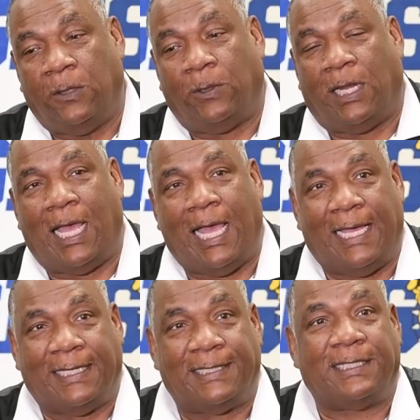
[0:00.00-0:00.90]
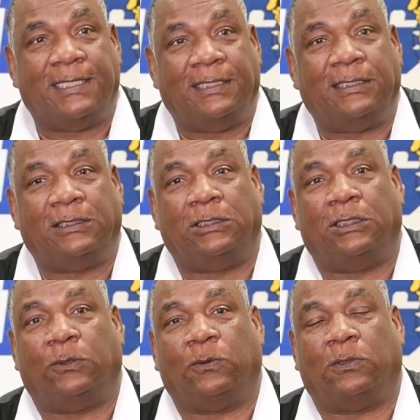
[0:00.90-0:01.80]
Well, our eyes,
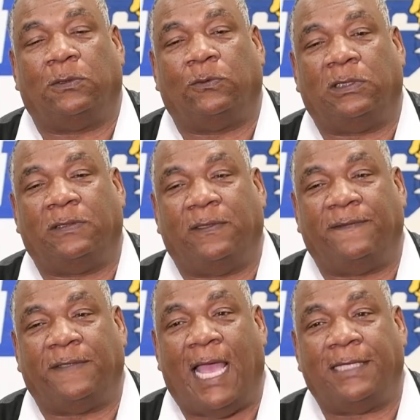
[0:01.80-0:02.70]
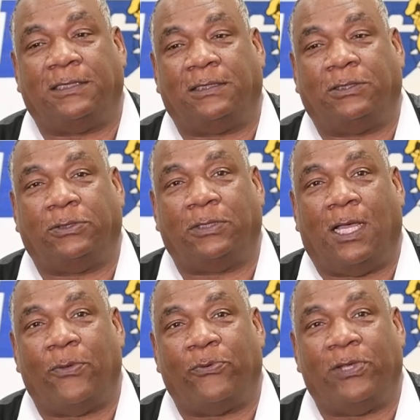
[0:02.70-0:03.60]
we've got to
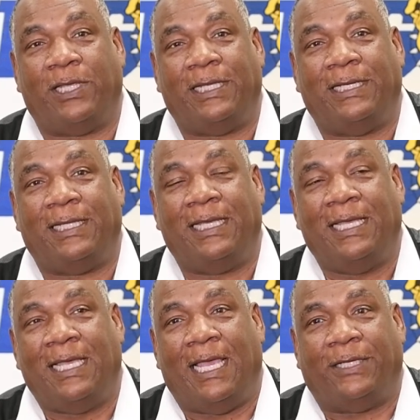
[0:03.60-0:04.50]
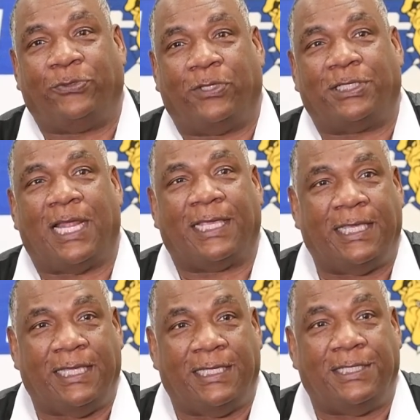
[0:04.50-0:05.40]
read and trust our
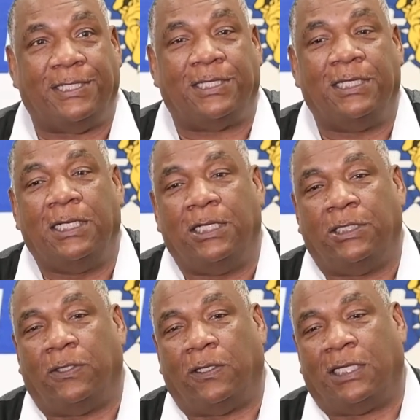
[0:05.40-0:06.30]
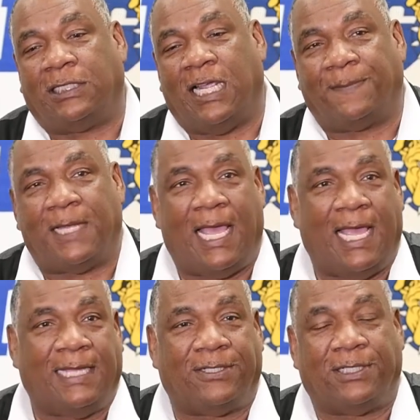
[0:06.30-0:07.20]
keys. A lot of times our
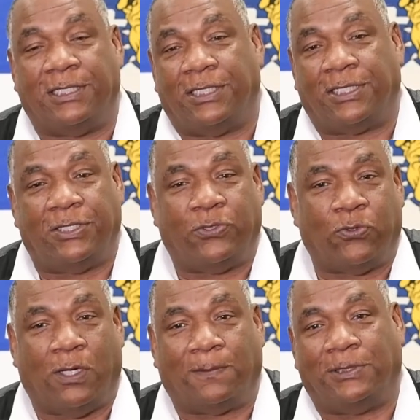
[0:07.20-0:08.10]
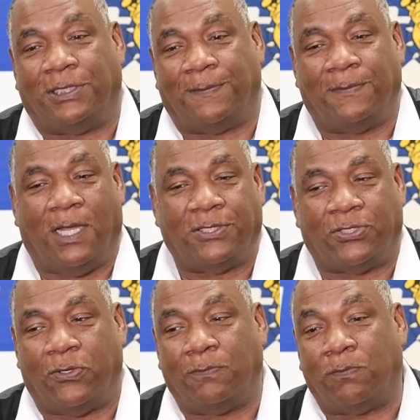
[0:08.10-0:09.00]
eyes are getting us in trouble in some
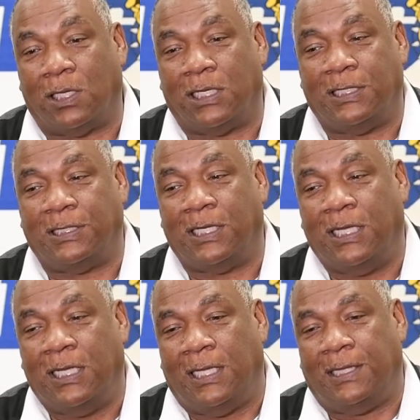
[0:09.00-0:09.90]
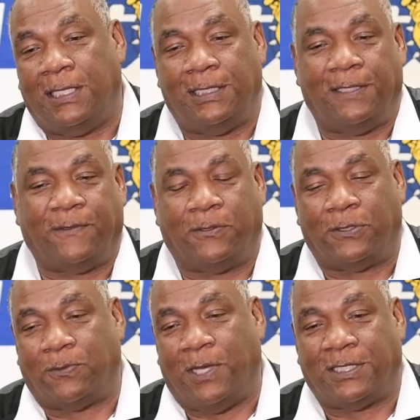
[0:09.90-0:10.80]
certain plays. And then, of
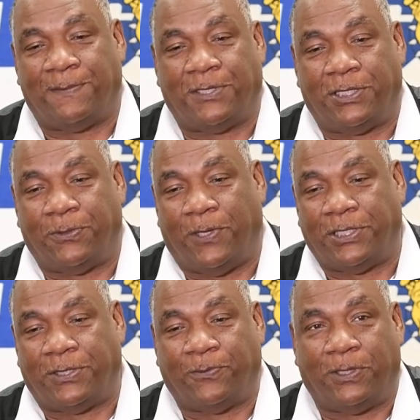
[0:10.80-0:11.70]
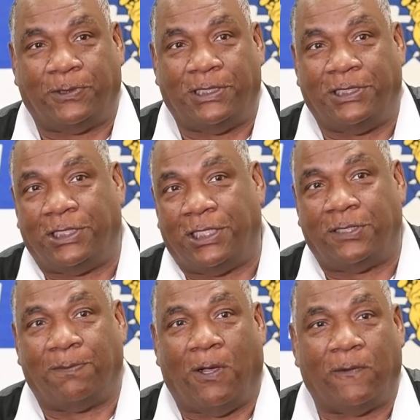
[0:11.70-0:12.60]
course, we had some situation where we didn't judge
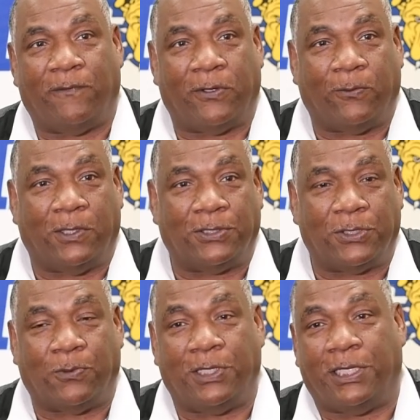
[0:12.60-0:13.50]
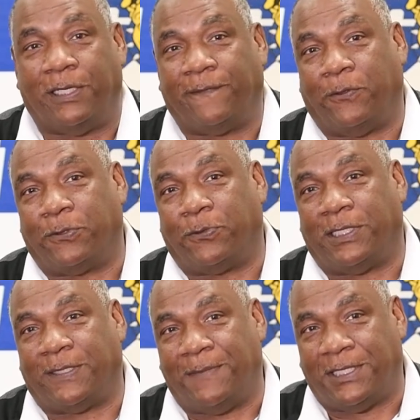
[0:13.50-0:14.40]
the ball very well this weekend. Of course, we
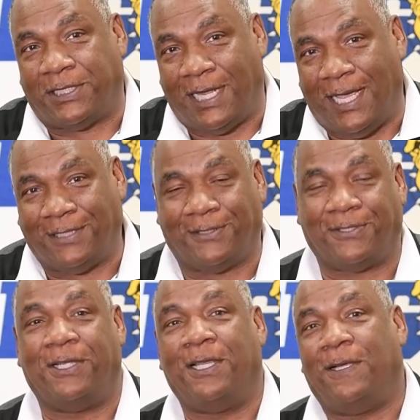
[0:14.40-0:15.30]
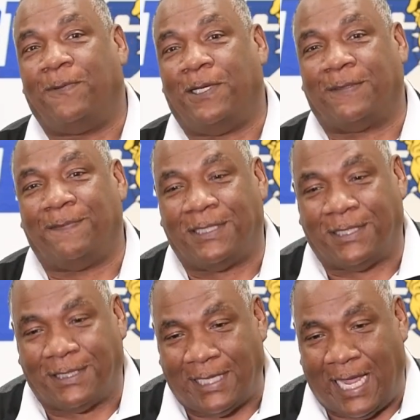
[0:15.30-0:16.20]
had some missed tackles. We had some
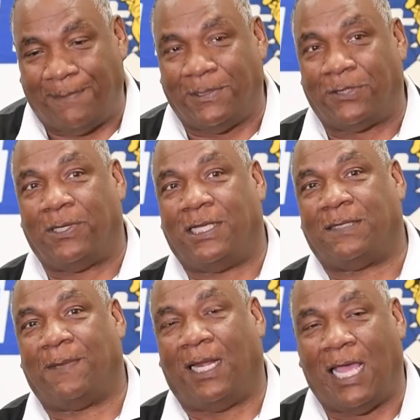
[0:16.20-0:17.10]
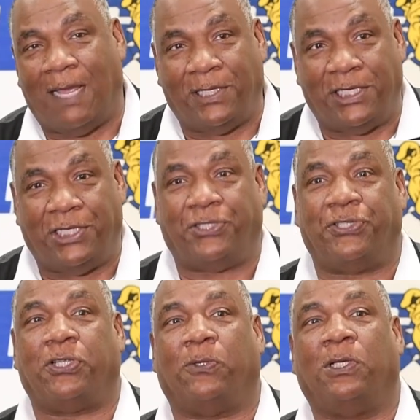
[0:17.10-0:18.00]
missed assignments. We had some alignment
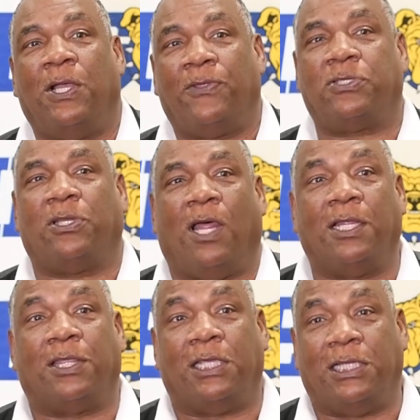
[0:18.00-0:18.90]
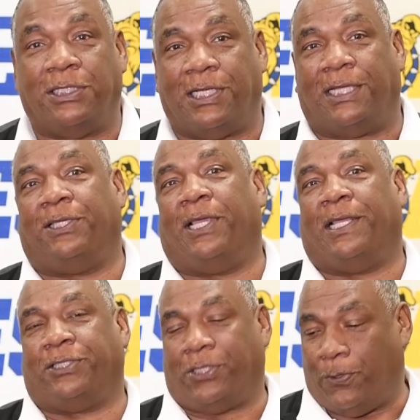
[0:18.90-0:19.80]
issues. So there's a lot of things that,
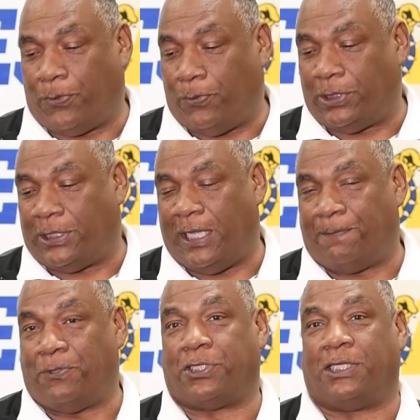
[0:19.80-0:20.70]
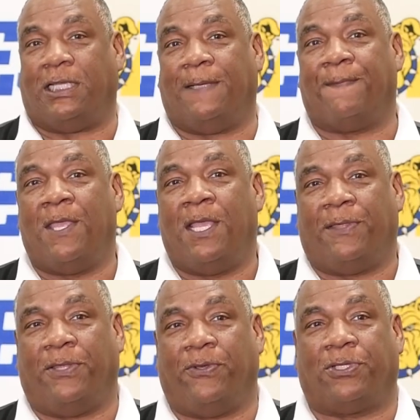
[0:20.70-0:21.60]
as you go through the tape, you see
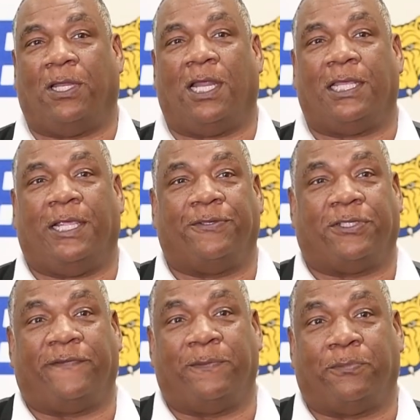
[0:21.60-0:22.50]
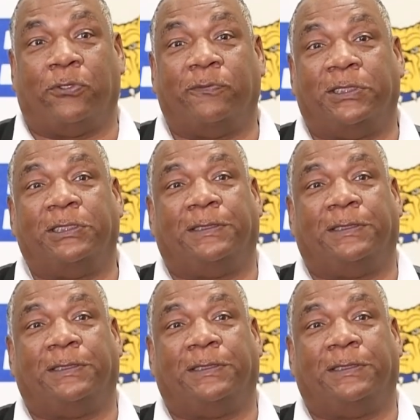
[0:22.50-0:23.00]
that there's a lot of areas of improvement.